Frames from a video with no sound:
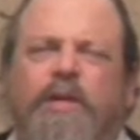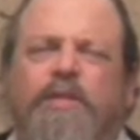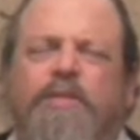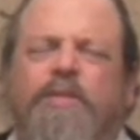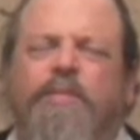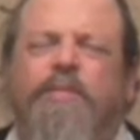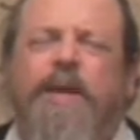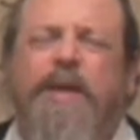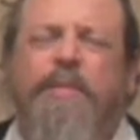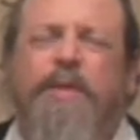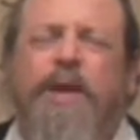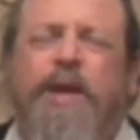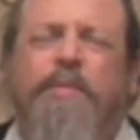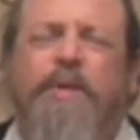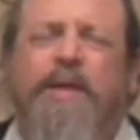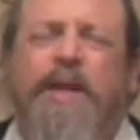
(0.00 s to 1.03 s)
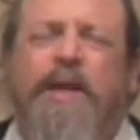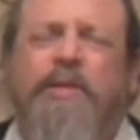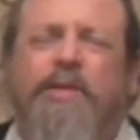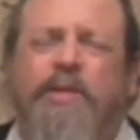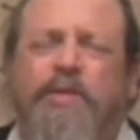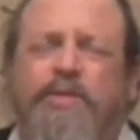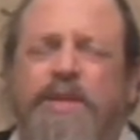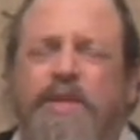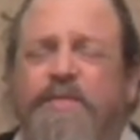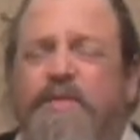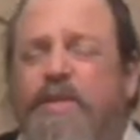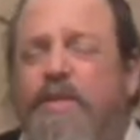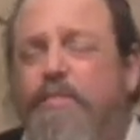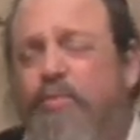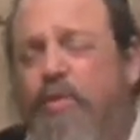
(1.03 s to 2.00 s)
So maybe I'd be allowed to use
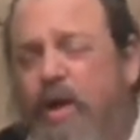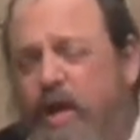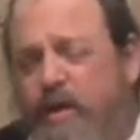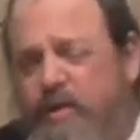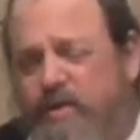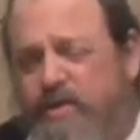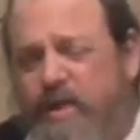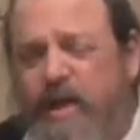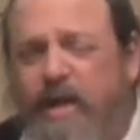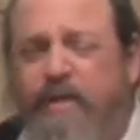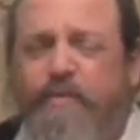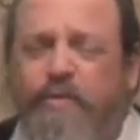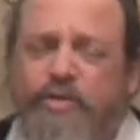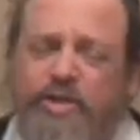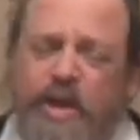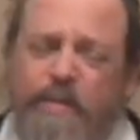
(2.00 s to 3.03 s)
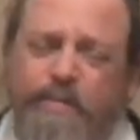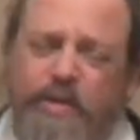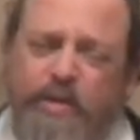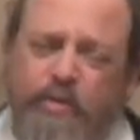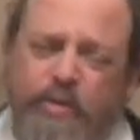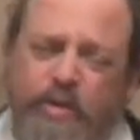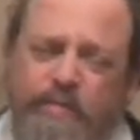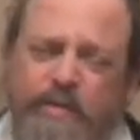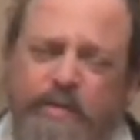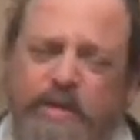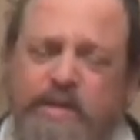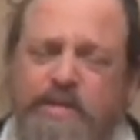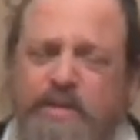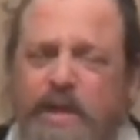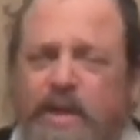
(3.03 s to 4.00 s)
even the broader side for chopping the wood,
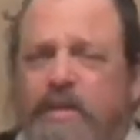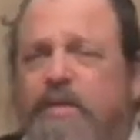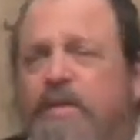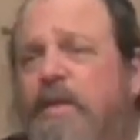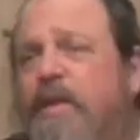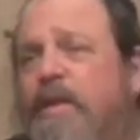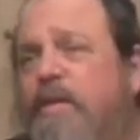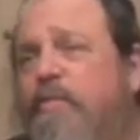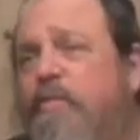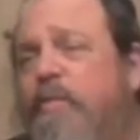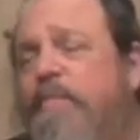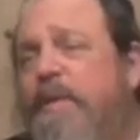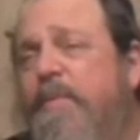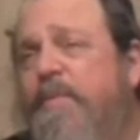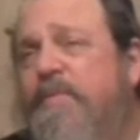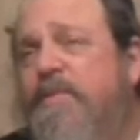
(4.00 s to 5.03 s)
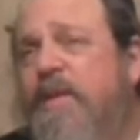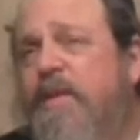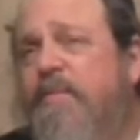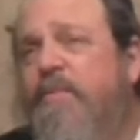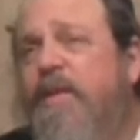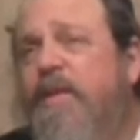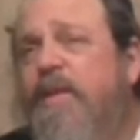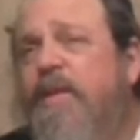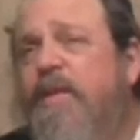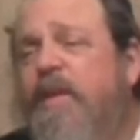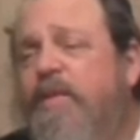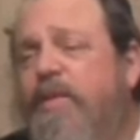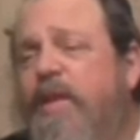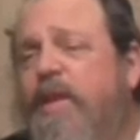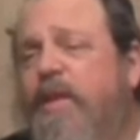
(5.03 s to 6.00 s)
because then when people see me,
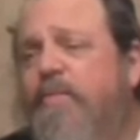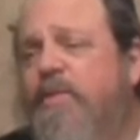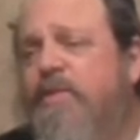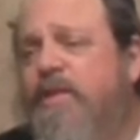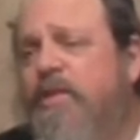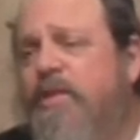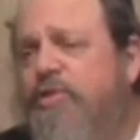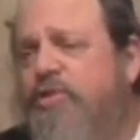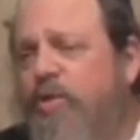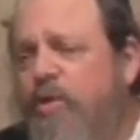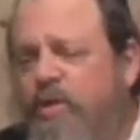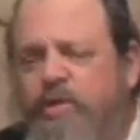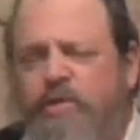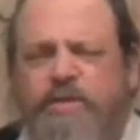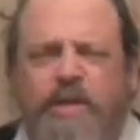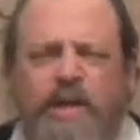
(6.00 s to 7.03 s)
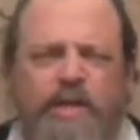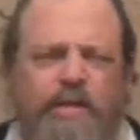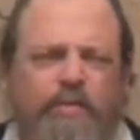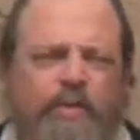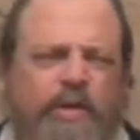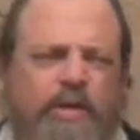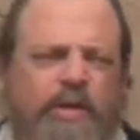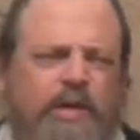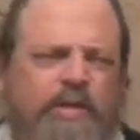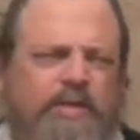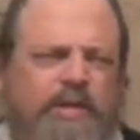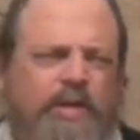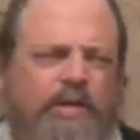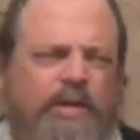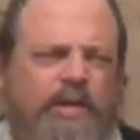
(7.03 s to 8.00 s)
they'll think I'm using the shorter side. They won't
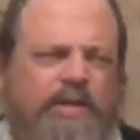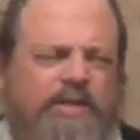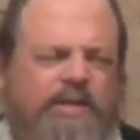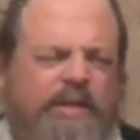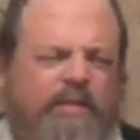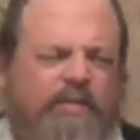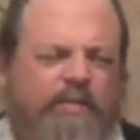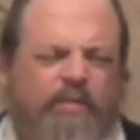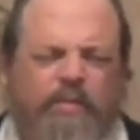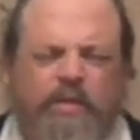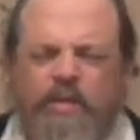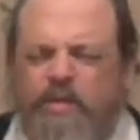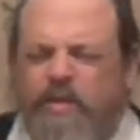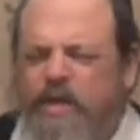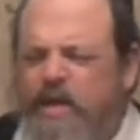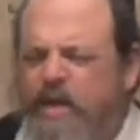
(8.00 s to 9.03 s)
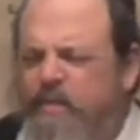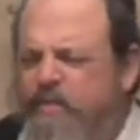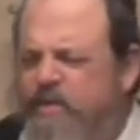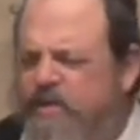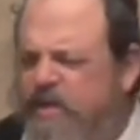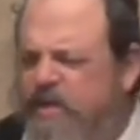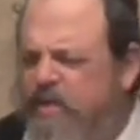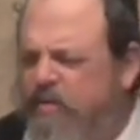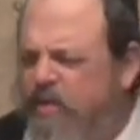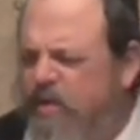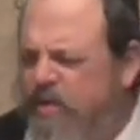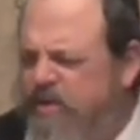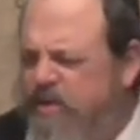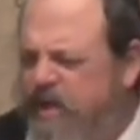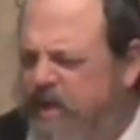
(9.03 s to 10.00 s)
necessarily think I'm using the
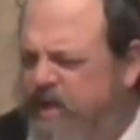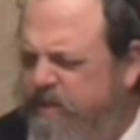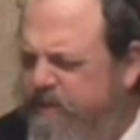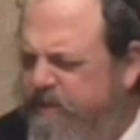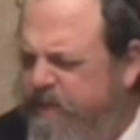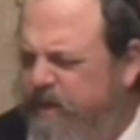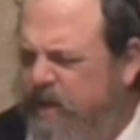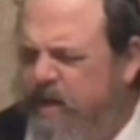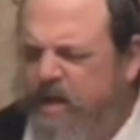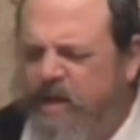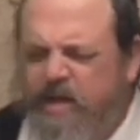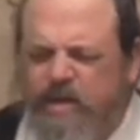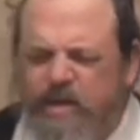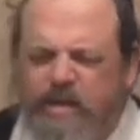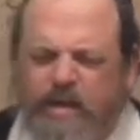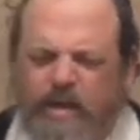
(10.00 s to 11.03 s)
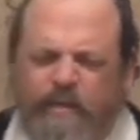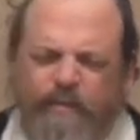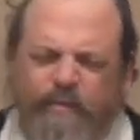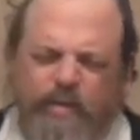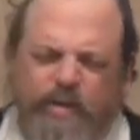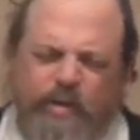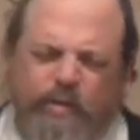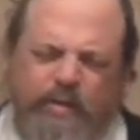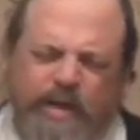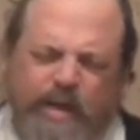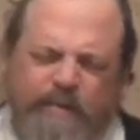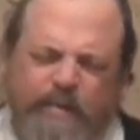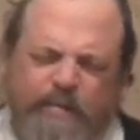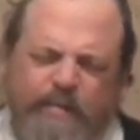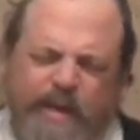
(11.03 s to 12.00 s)
wrong side. Therefore, they will
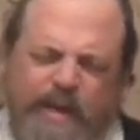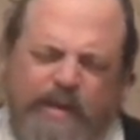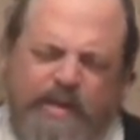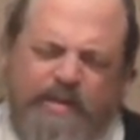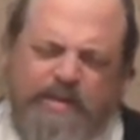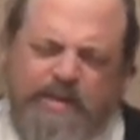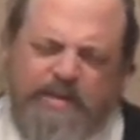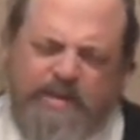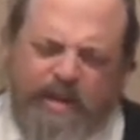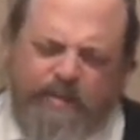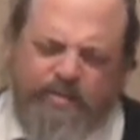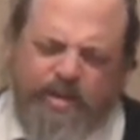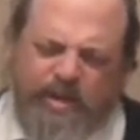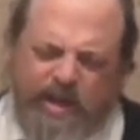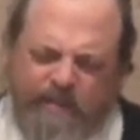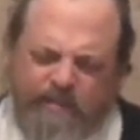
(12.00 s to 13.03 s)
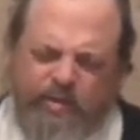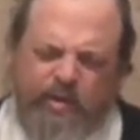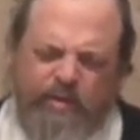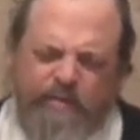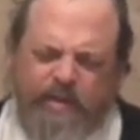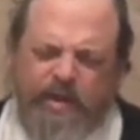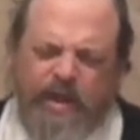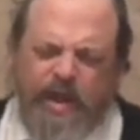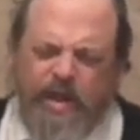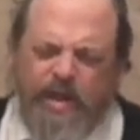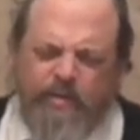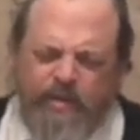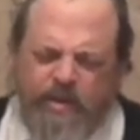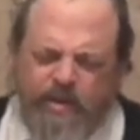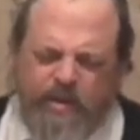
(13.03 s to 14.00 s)
never make this assumption that I'm doing
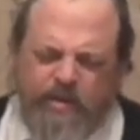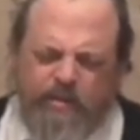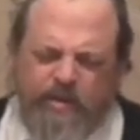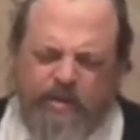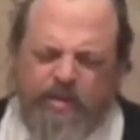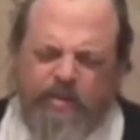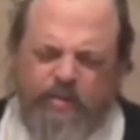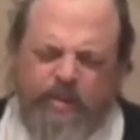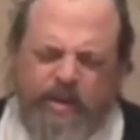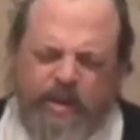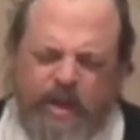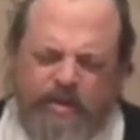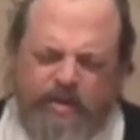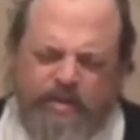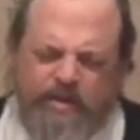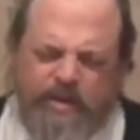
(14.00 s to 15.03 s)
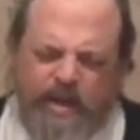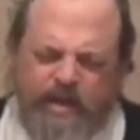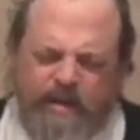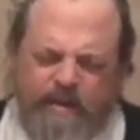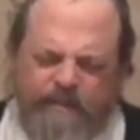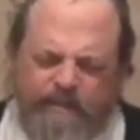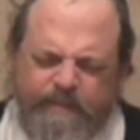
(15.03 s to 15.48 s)
malacha with the other side.